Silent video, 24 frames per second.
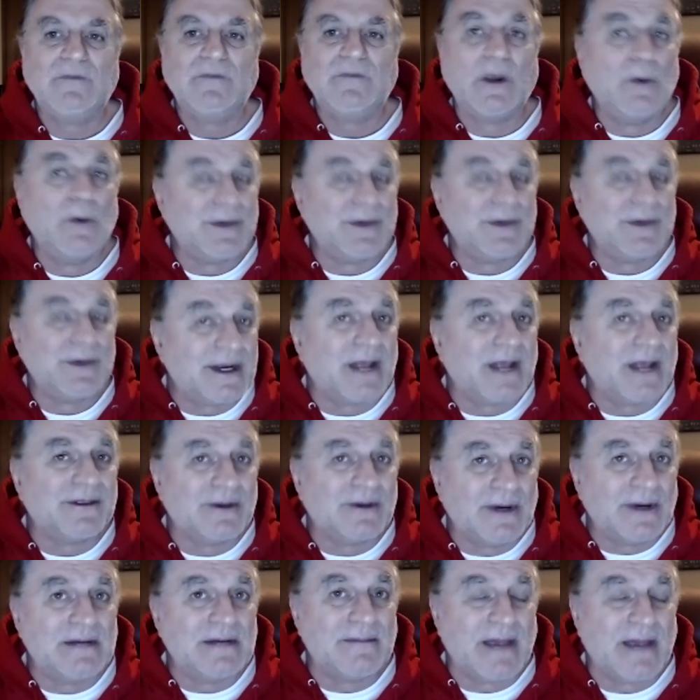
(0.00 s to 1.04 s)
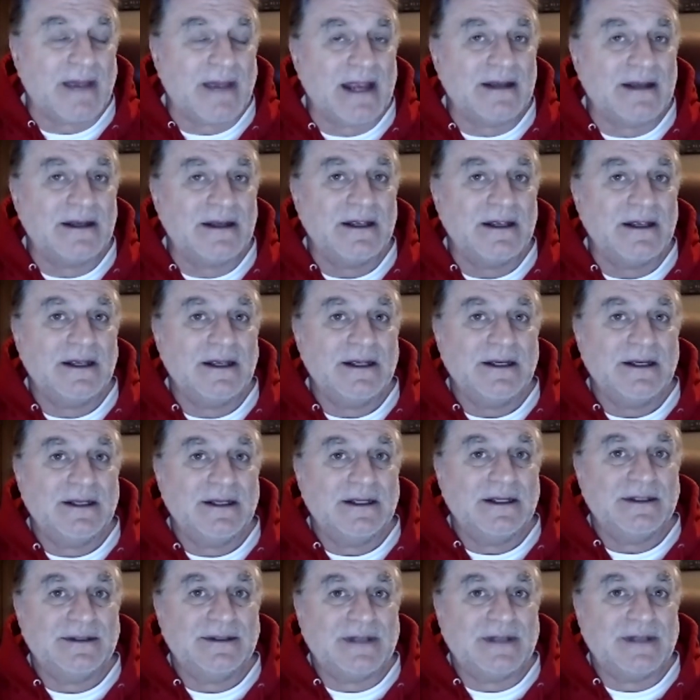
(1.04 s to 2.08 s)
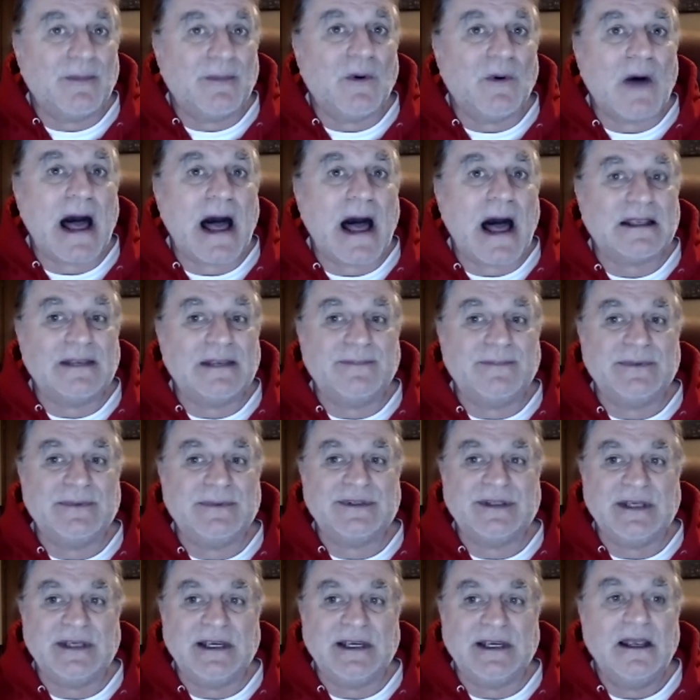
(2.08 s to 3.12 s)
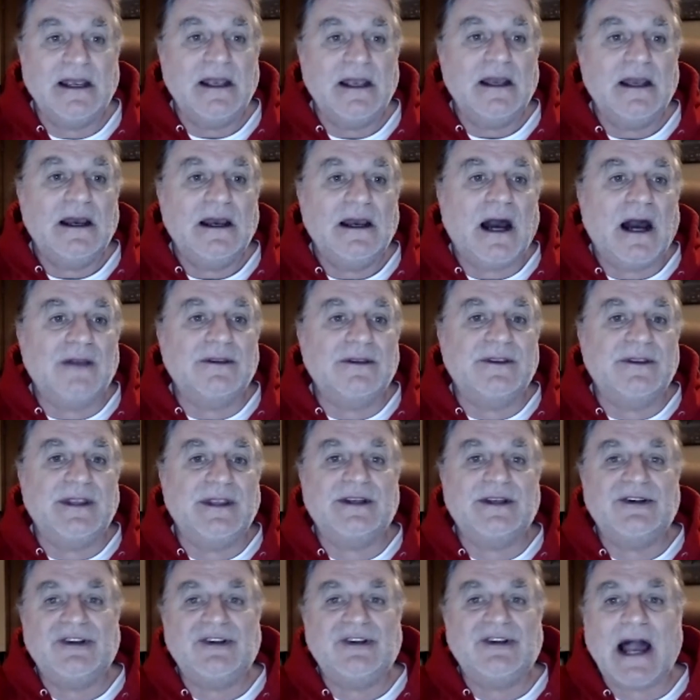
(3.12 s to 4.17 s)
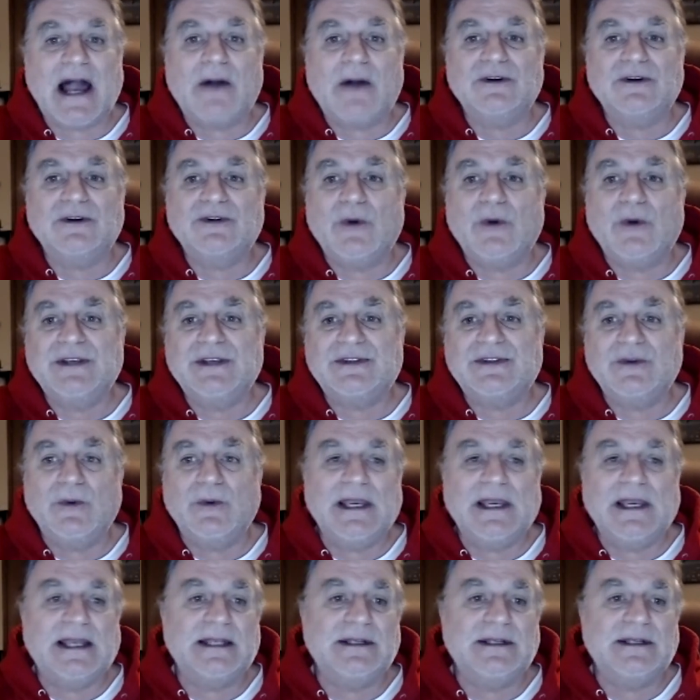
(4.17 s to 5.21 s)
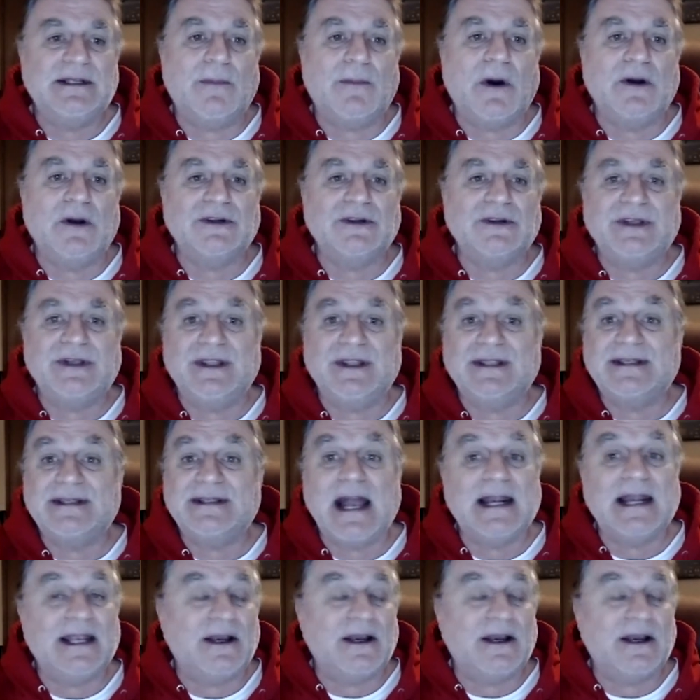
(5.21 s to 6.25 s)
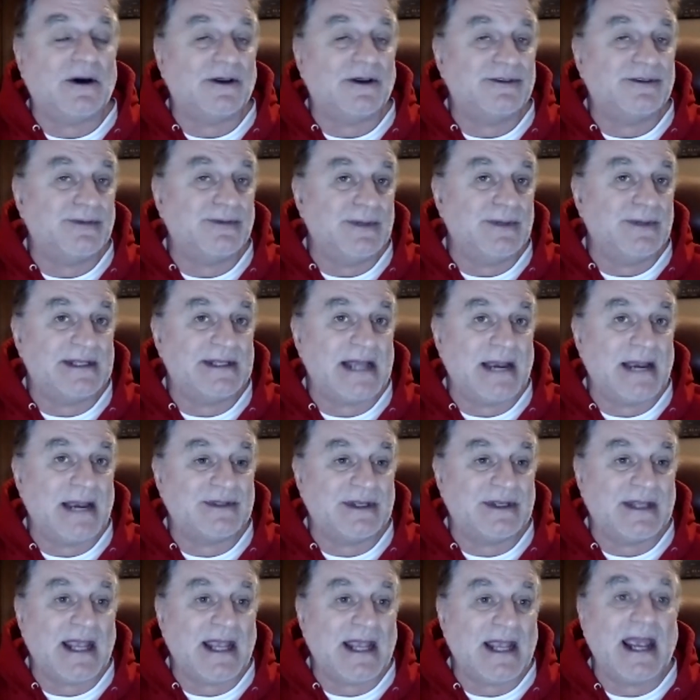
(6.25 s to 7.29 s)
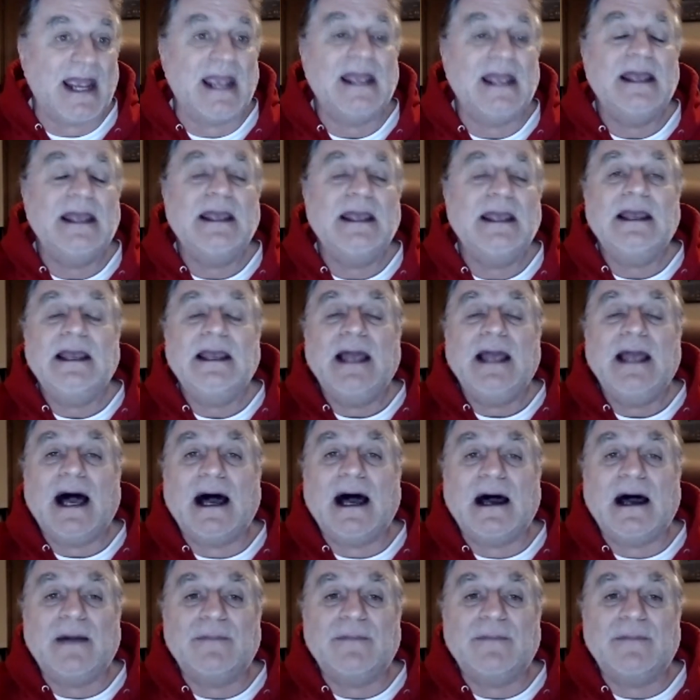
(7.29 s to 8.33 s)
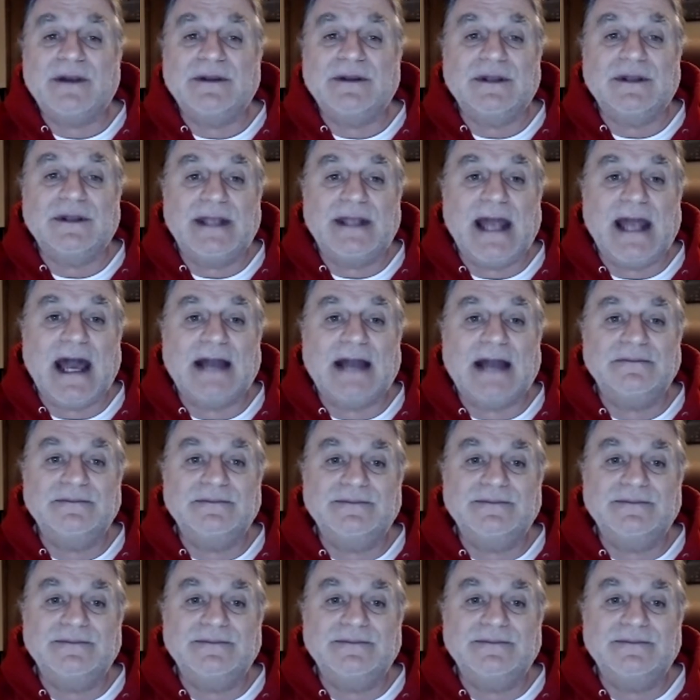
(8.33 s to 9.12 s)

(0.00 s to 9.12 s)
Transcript: with another inmate, double occupancy, other than to shower twice a week and to march to the dining hall three times a day. Um, other than that,